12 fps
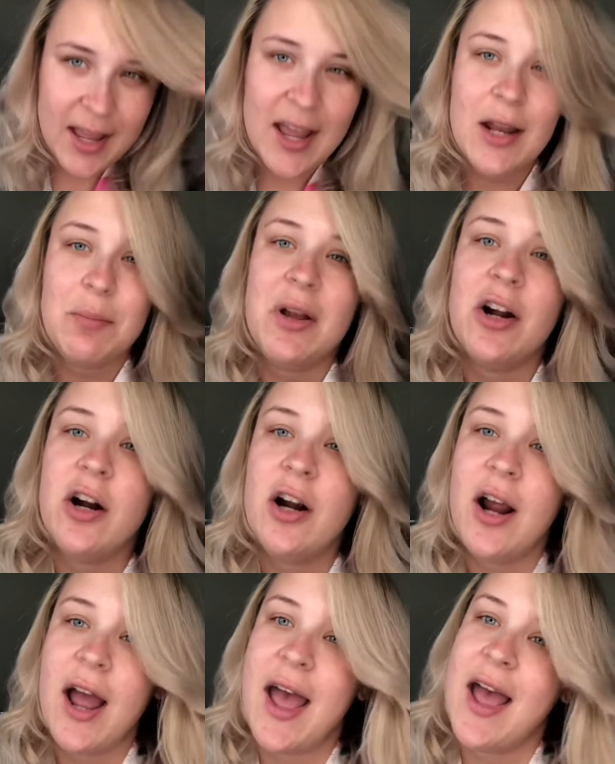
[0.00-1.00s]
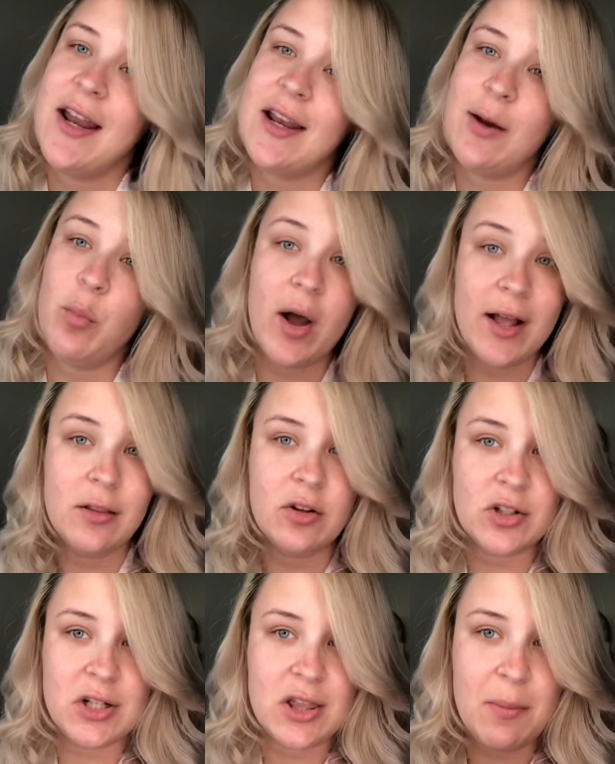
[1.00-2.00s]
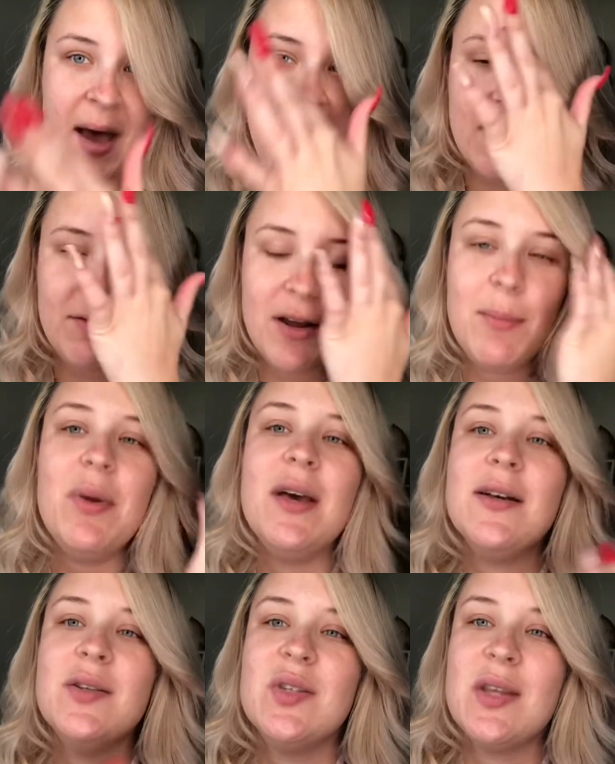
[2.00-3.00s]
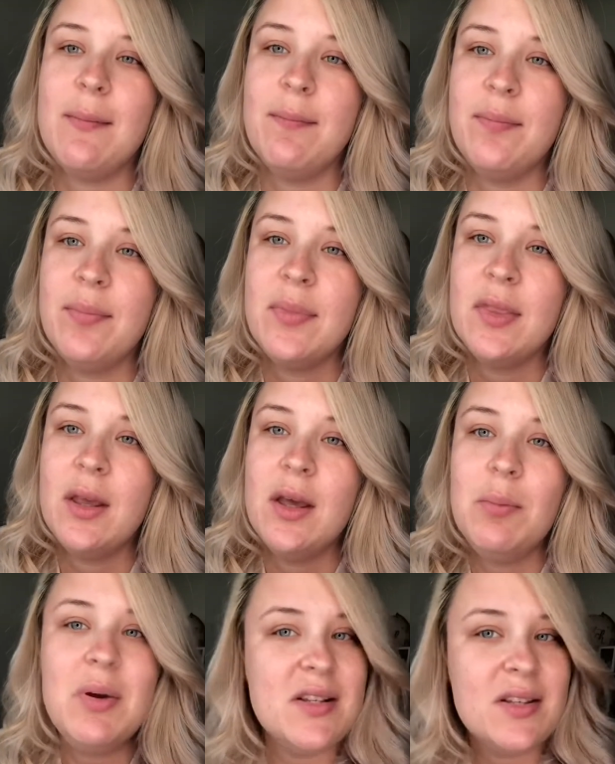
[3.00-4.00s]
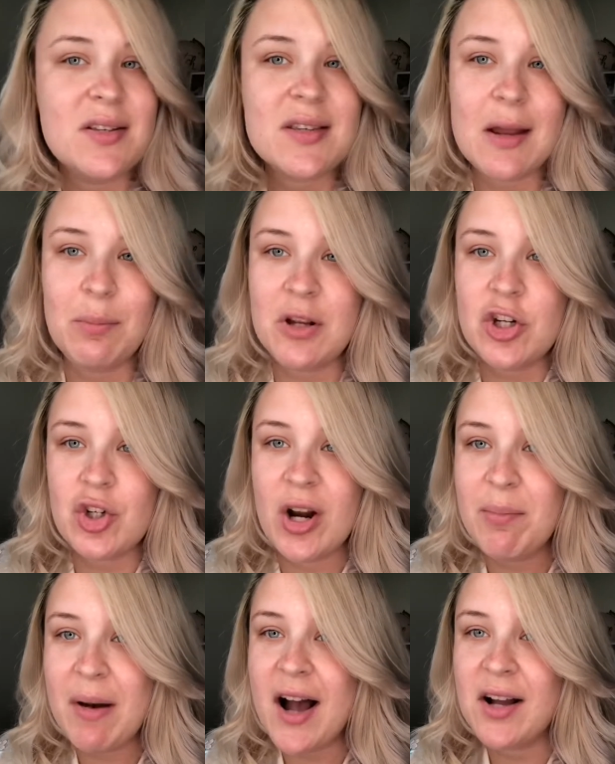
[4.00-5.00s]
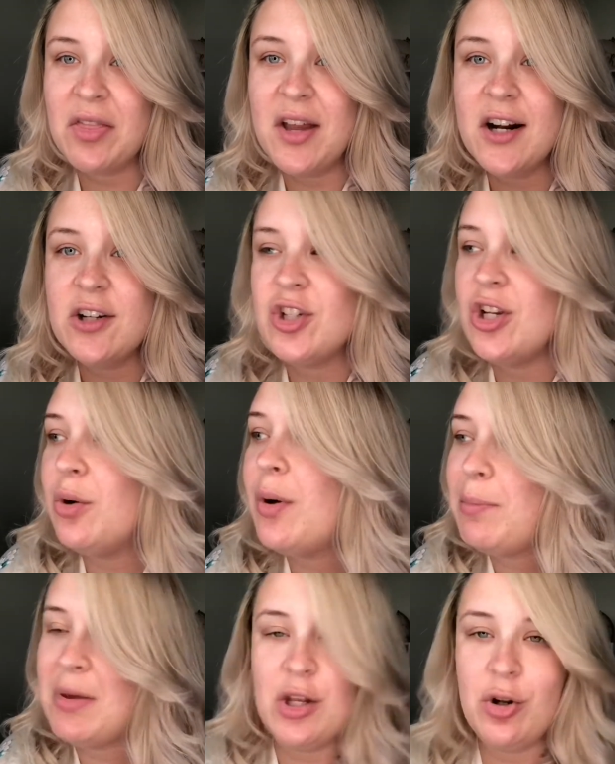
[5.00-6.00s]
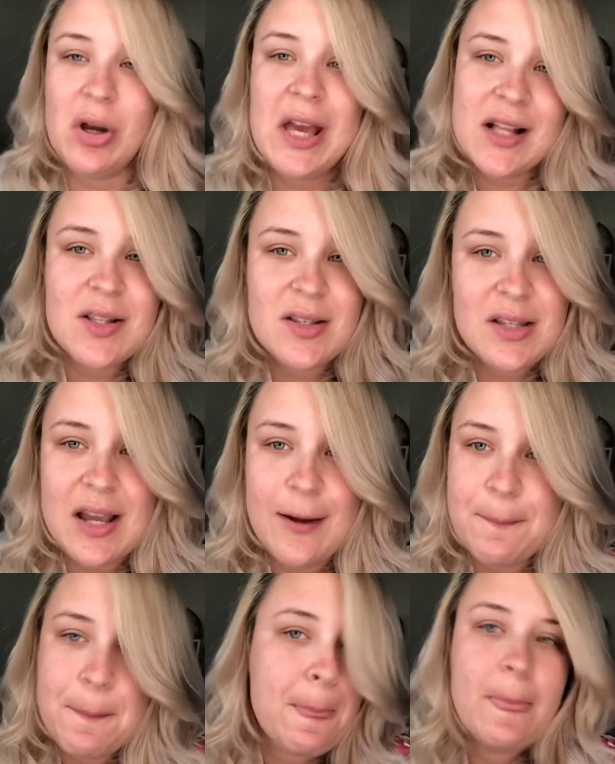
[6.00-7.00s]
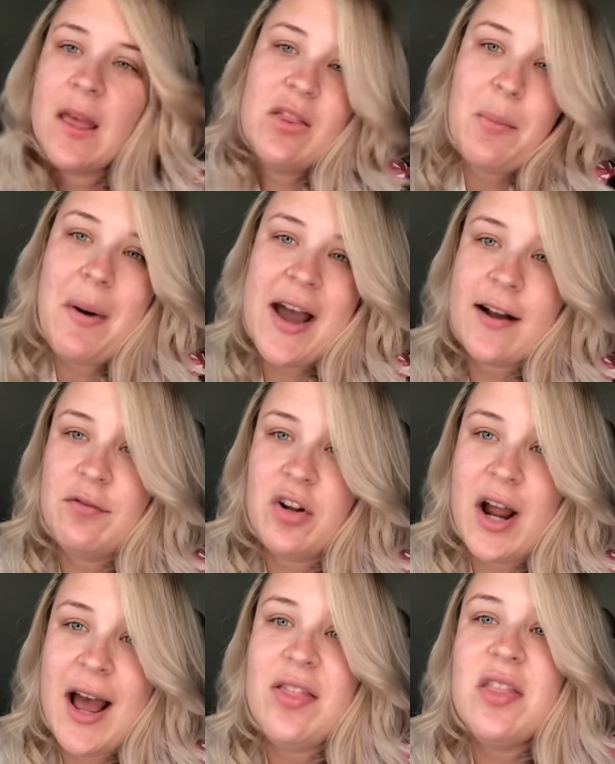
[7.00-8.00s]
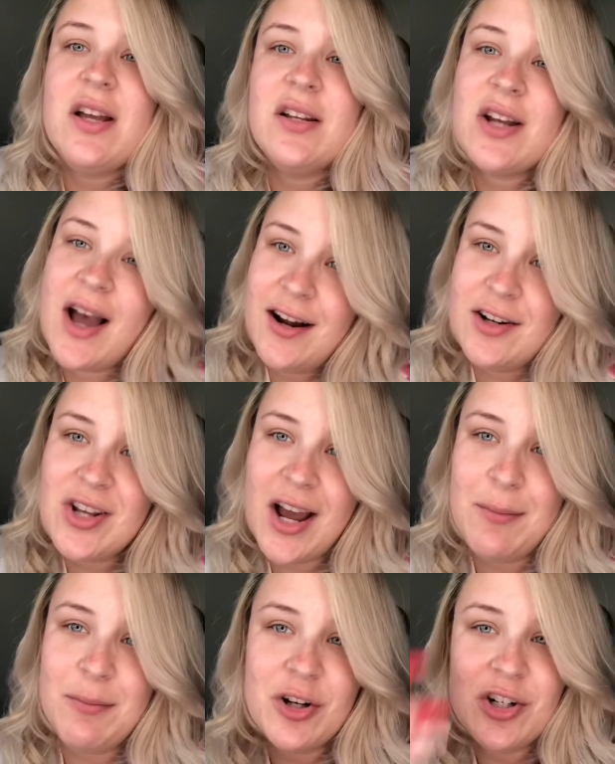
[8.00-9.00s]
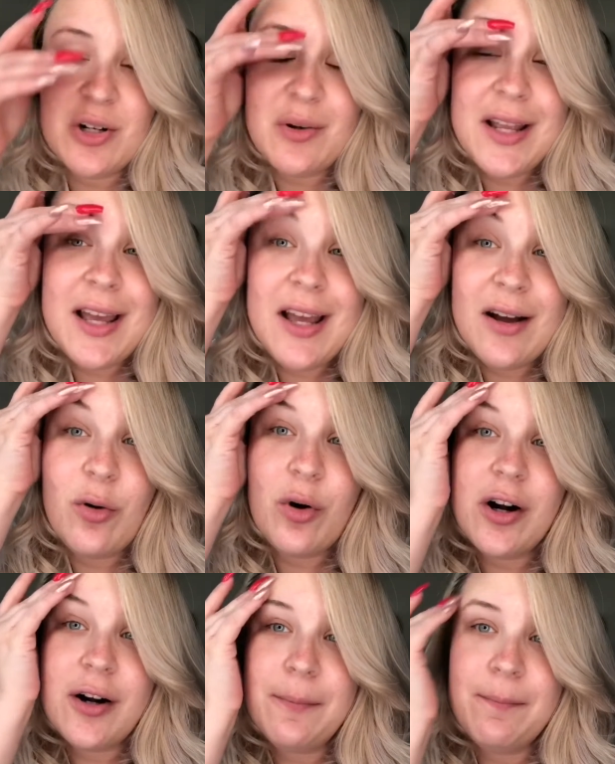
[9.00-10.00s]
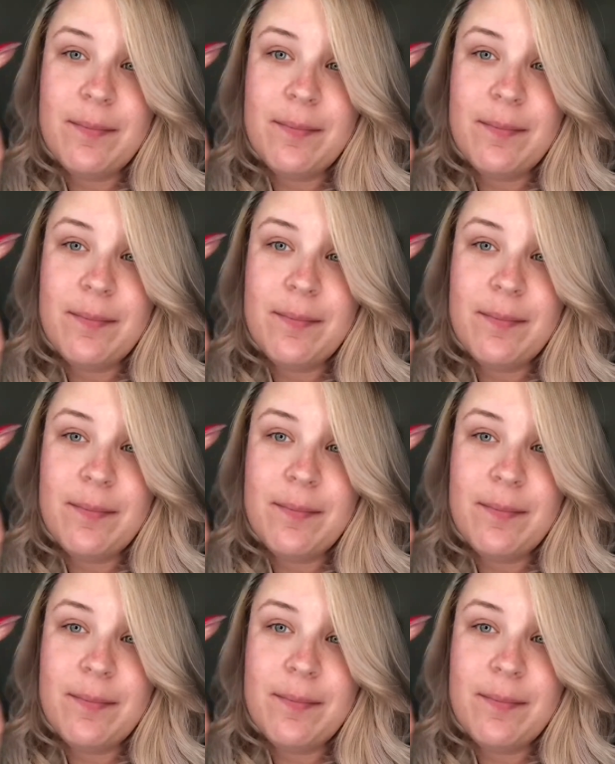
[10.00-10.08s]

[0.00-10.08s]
hand mirror and I went and looked at the back of it, because some pieces can be straight back there too. I mean, you can't see the back of your head the entire time you're doing it, or